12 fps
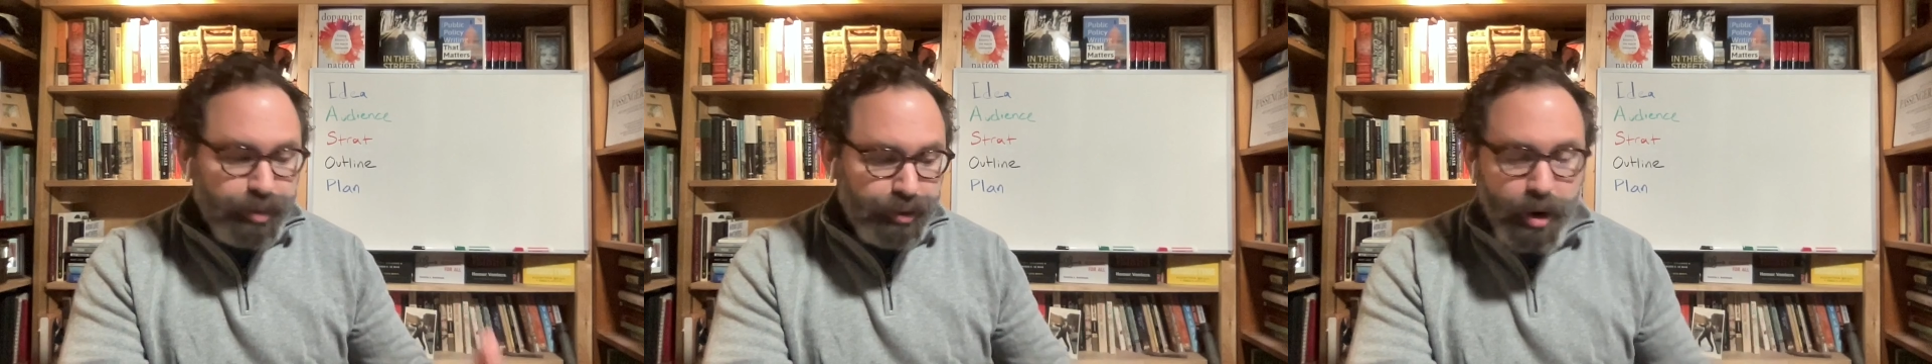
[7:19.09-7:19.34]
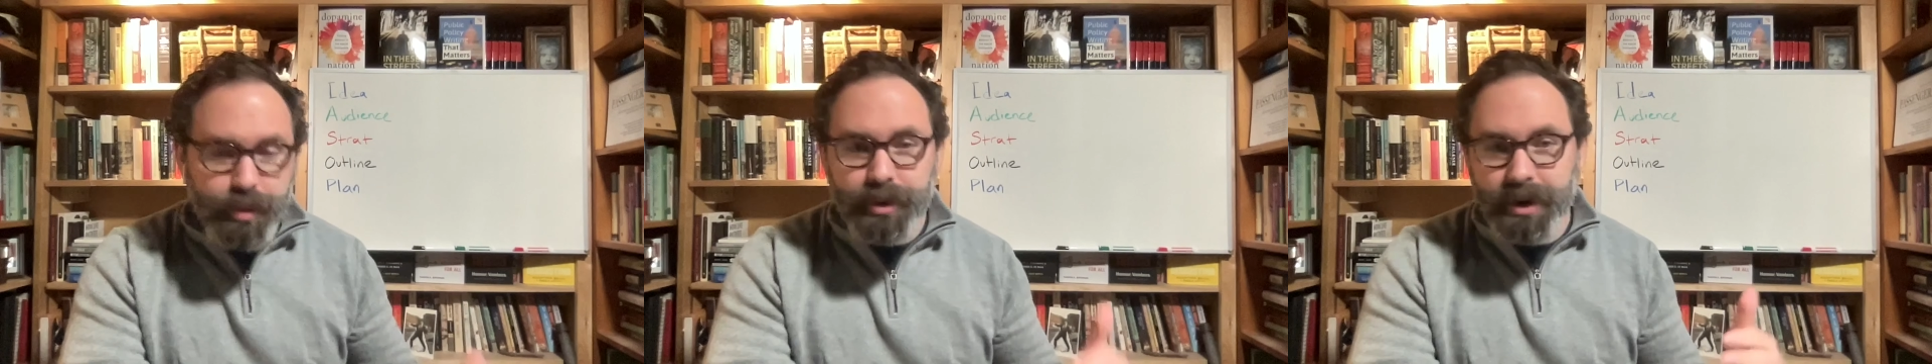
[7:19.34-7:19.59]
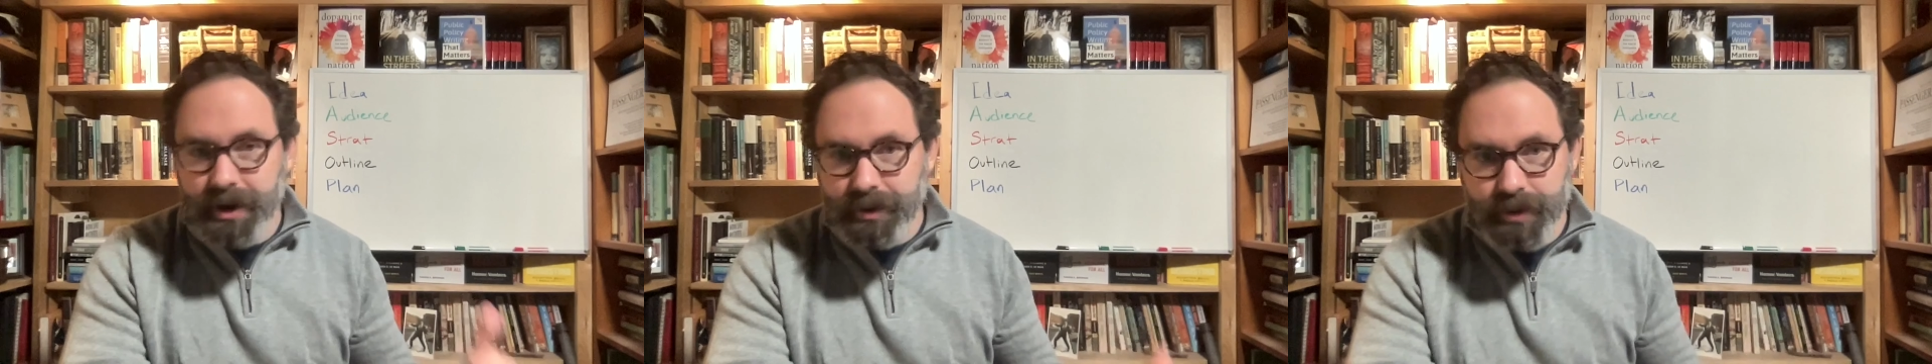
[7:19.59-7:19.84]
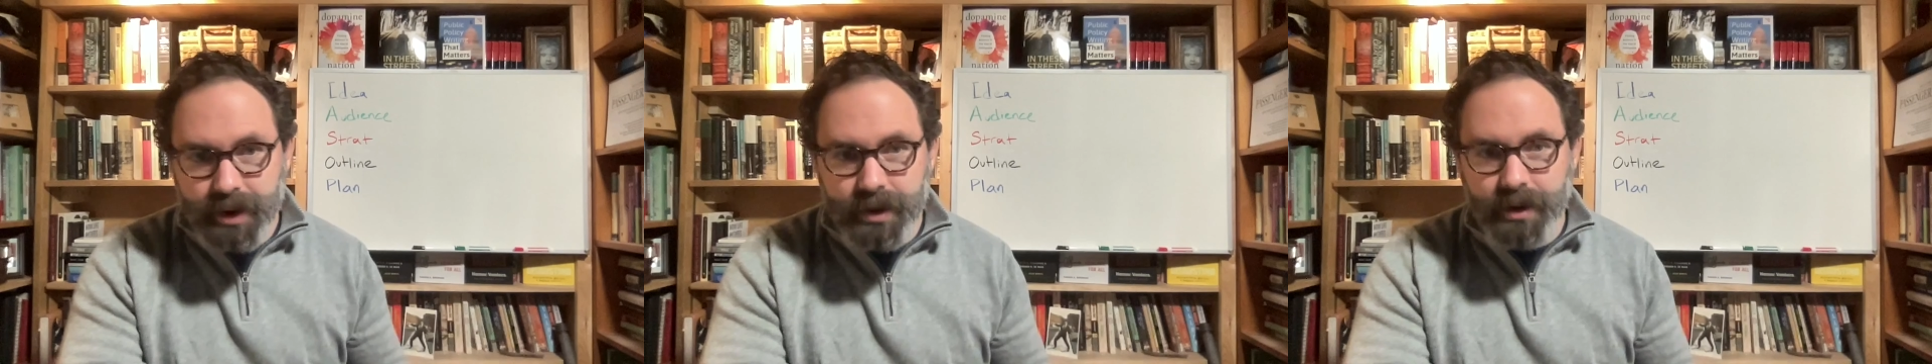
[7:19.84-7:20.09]
appropriate
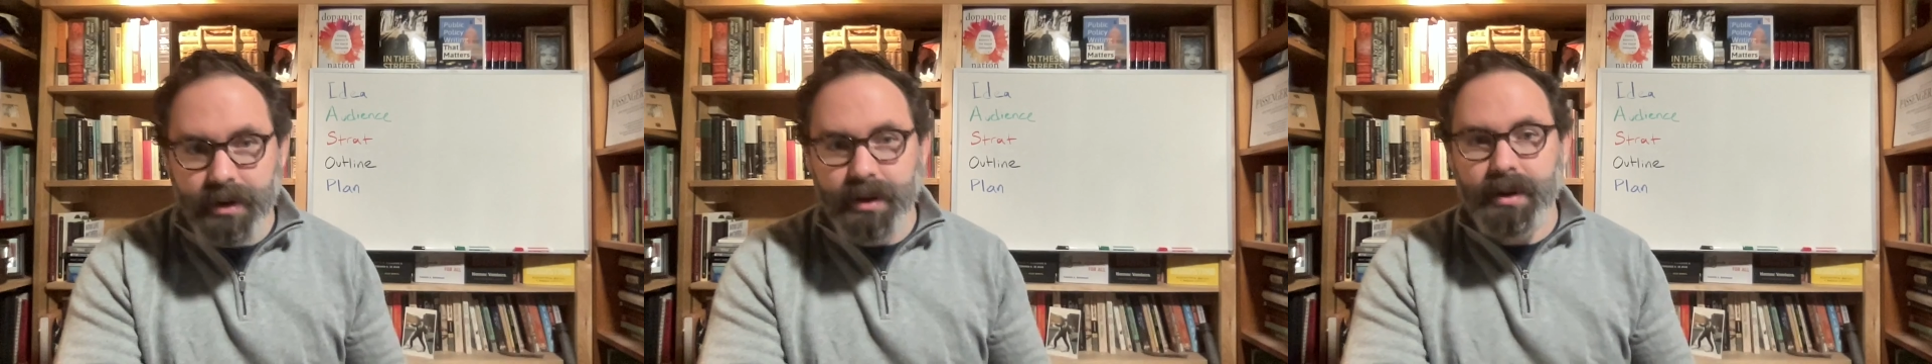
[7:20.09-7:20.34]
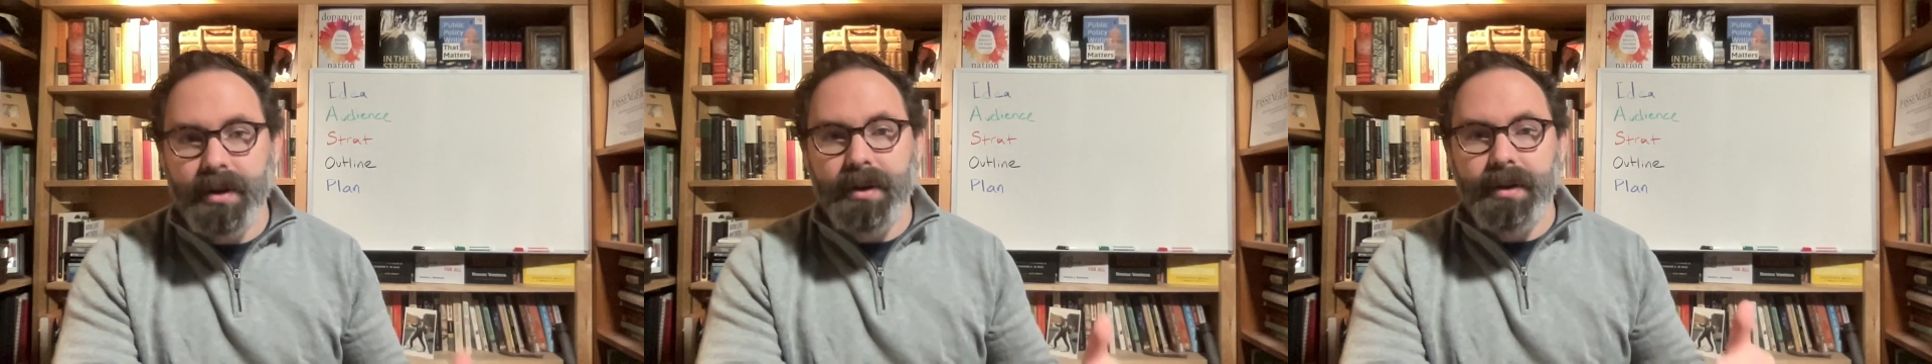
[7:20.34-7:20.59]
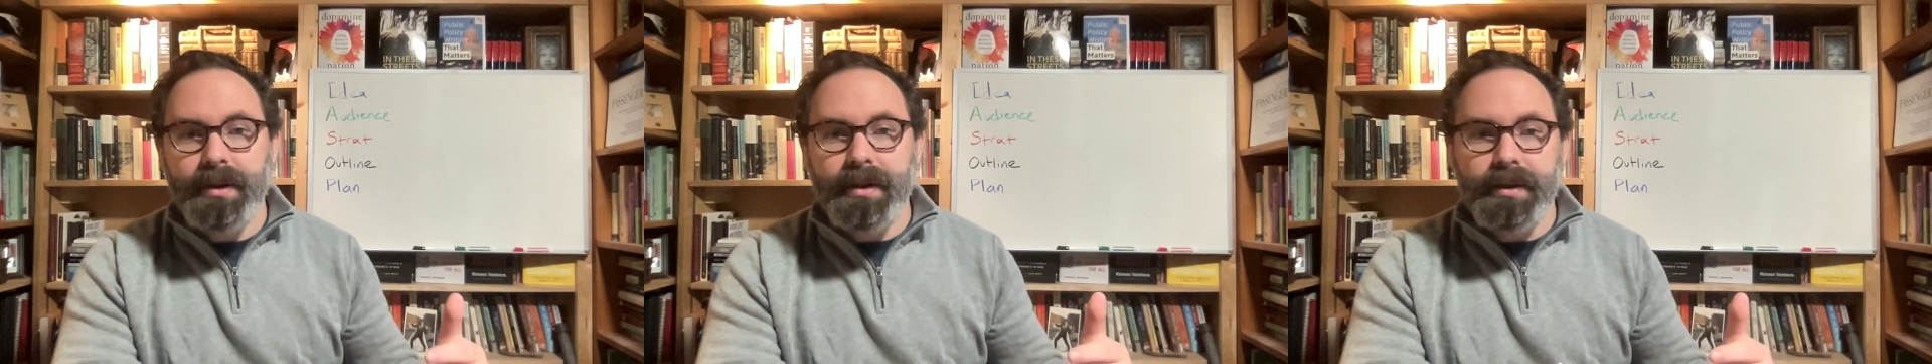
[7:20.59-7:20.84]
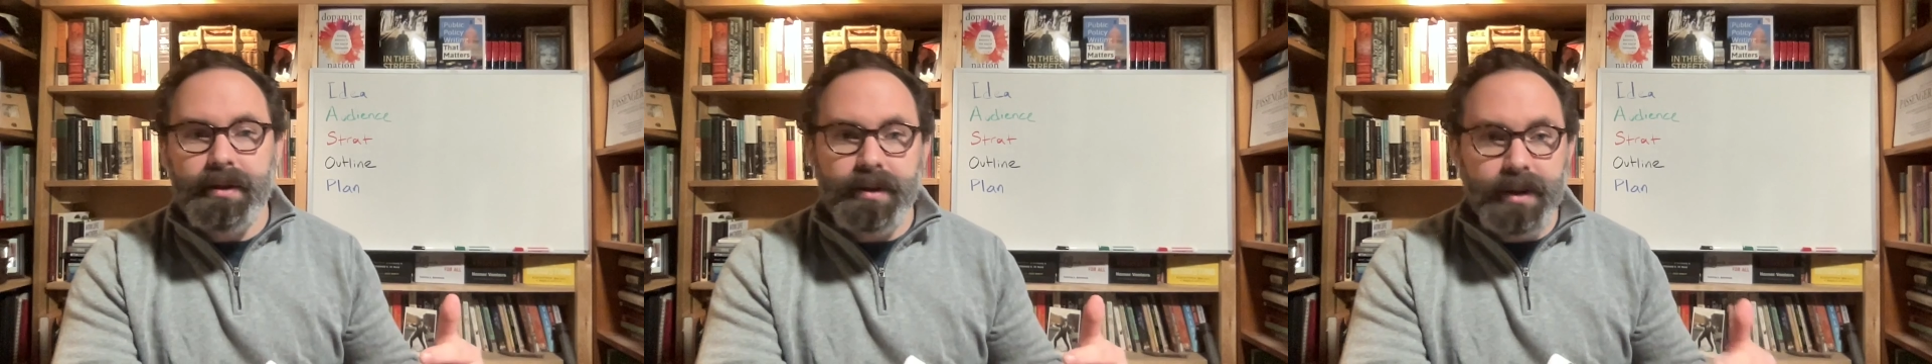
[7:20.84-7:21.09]
reader
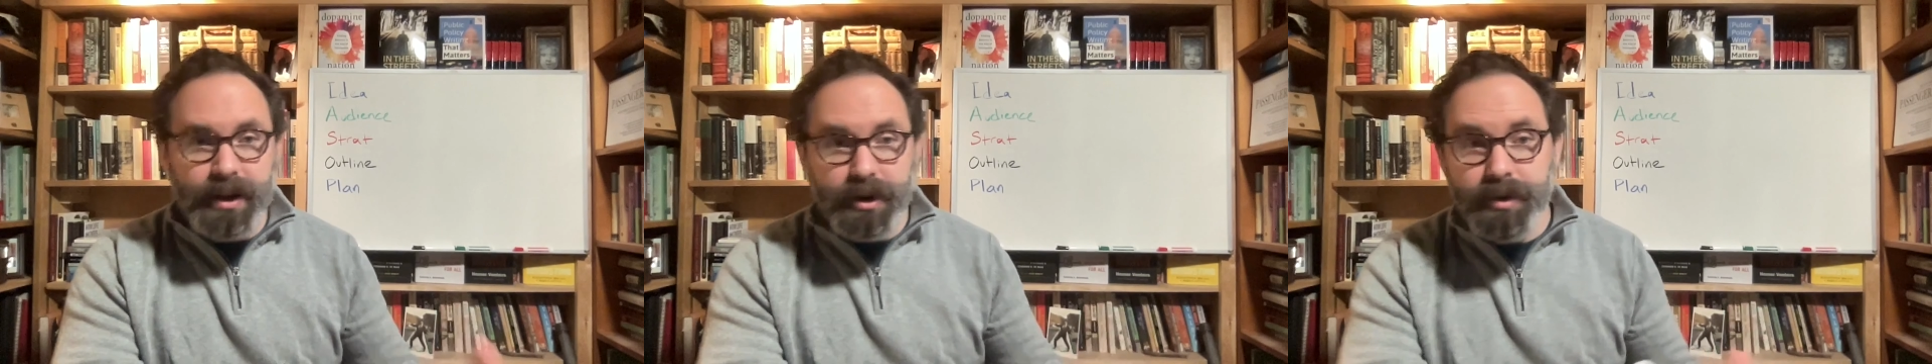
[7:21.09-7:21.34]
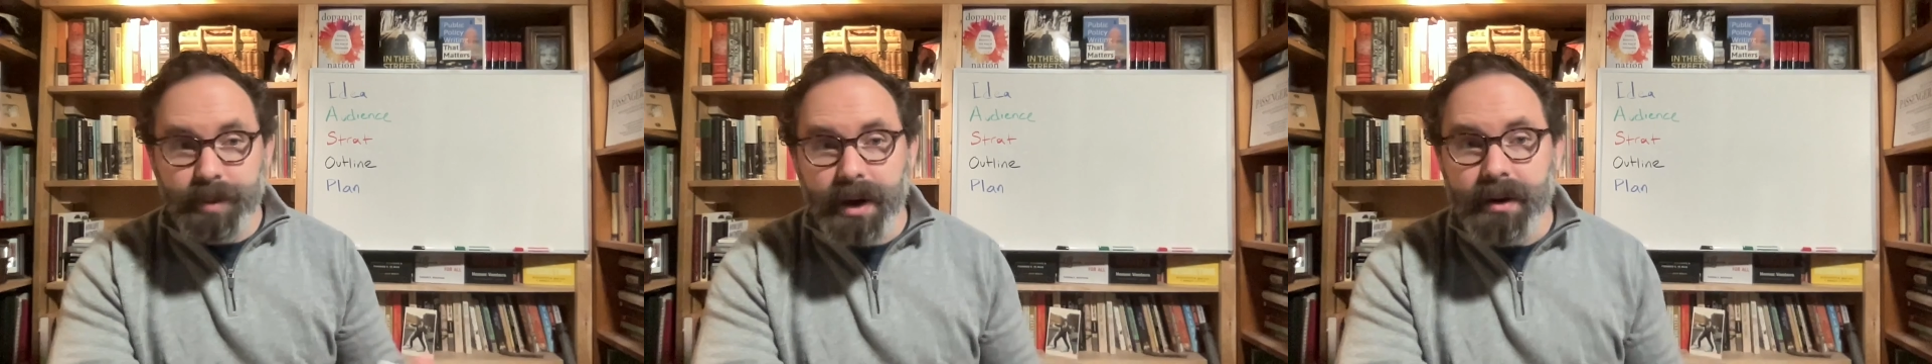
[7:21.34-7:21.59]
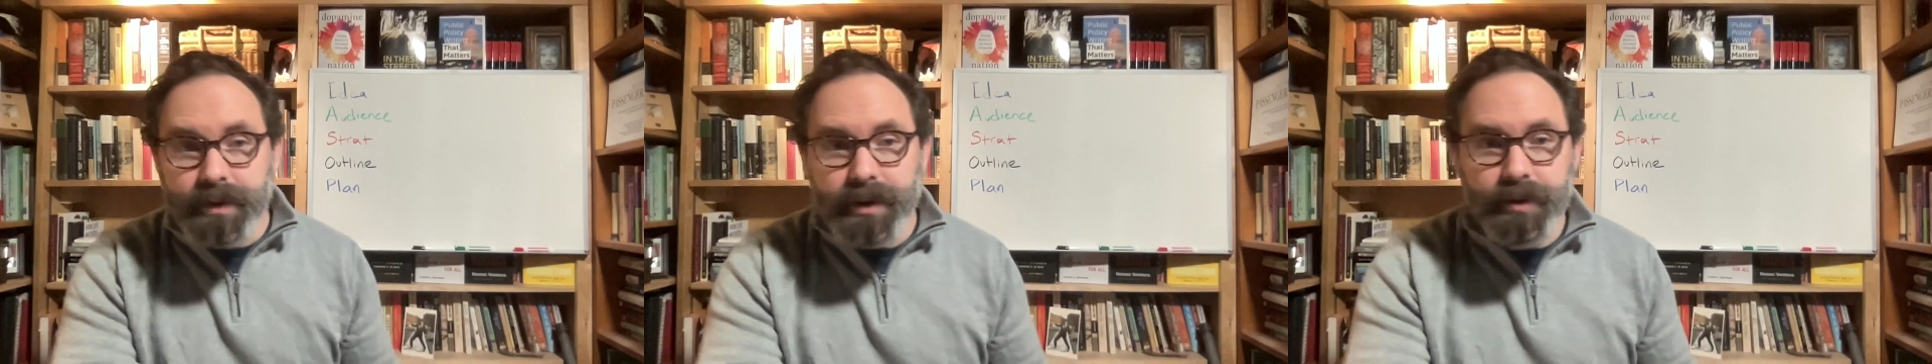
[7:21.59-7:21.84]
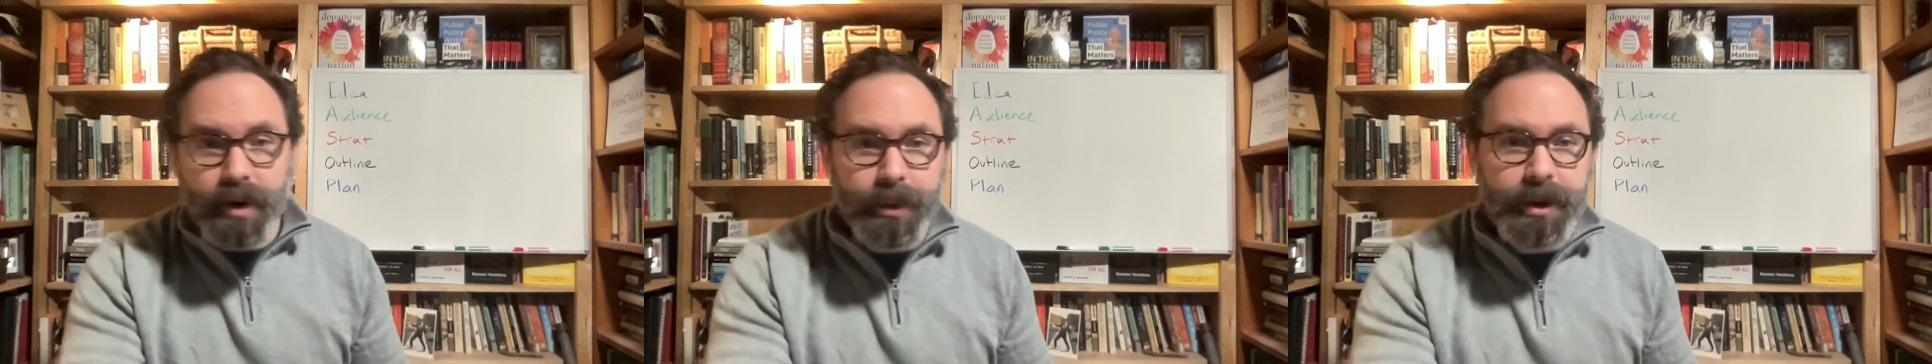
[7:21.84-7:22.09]
that could benefit
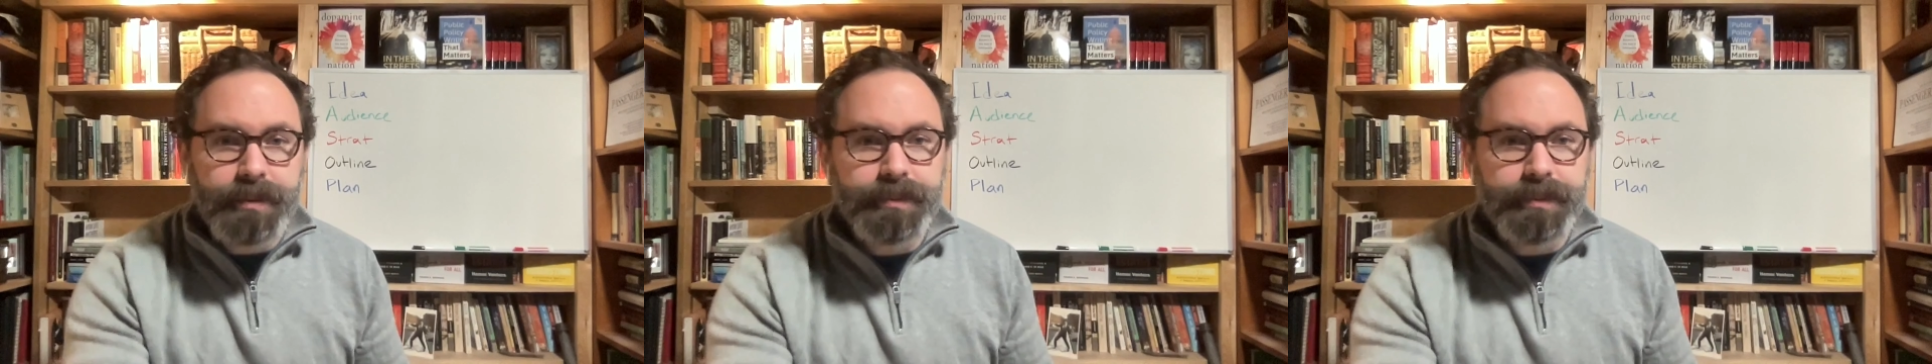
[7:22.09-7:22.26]
from it.